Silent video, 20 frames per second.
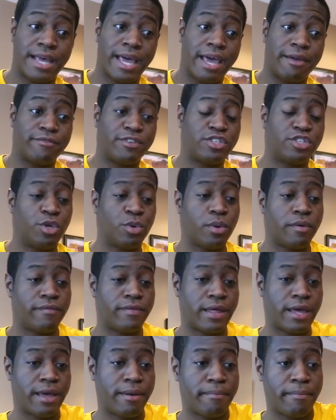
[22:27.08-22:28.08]
I have 2 of
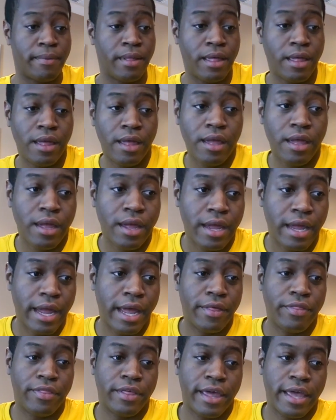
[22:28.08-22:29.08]
them.
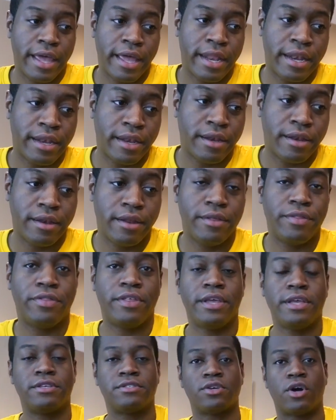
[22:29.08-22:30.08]
And then
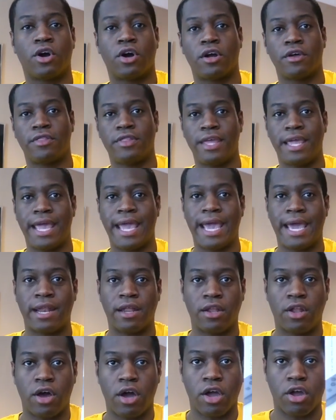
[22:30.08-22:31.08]
these are the
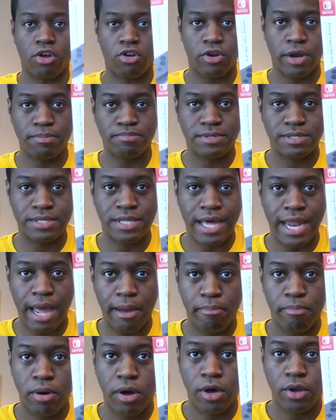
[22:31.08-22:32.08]
analog grips that I
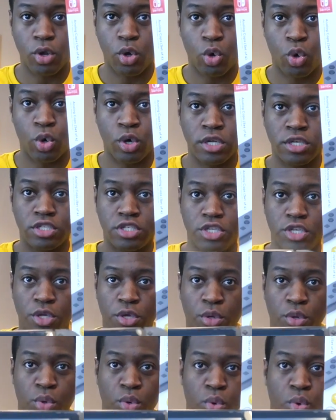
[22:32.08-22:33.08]
put
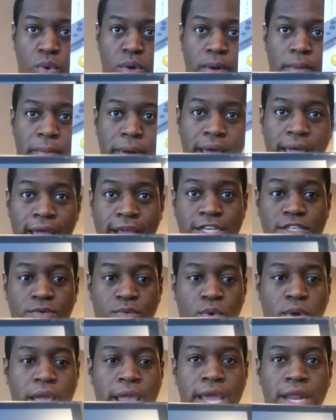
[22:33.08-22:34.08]
onto my
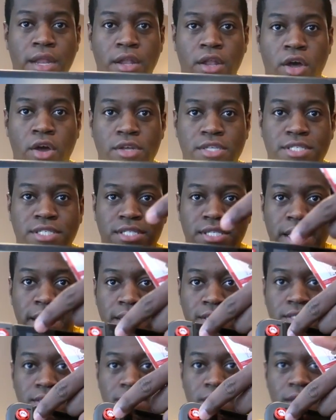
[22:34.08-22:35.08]
actual analog
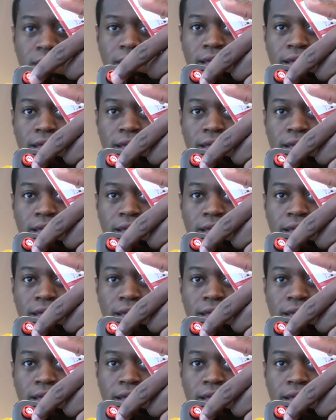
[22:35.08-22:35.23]
sticks.